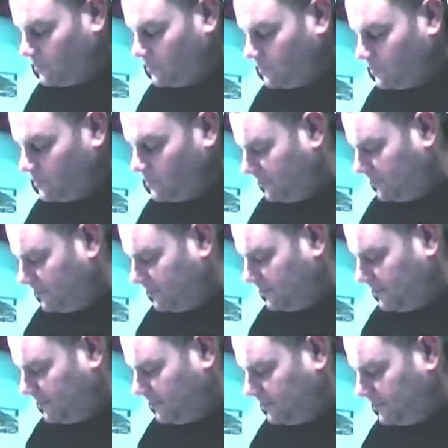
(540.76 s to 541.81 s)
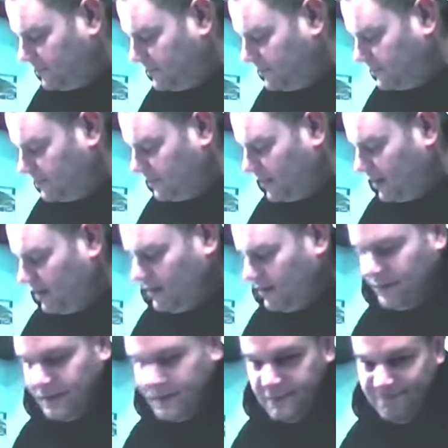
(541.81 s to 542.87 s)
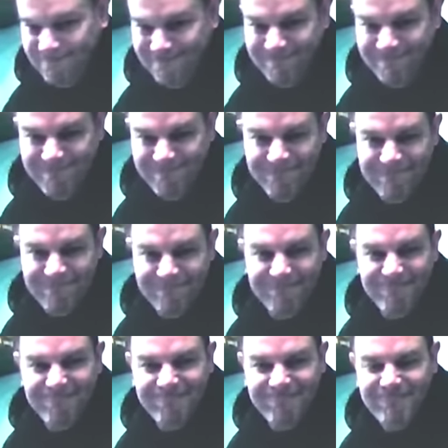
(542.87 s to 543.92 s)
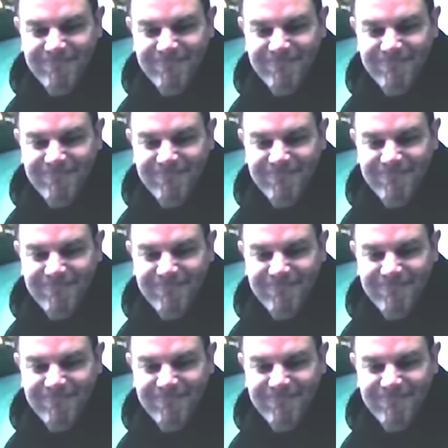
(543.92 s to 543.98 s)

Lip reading: The person shown says nothing.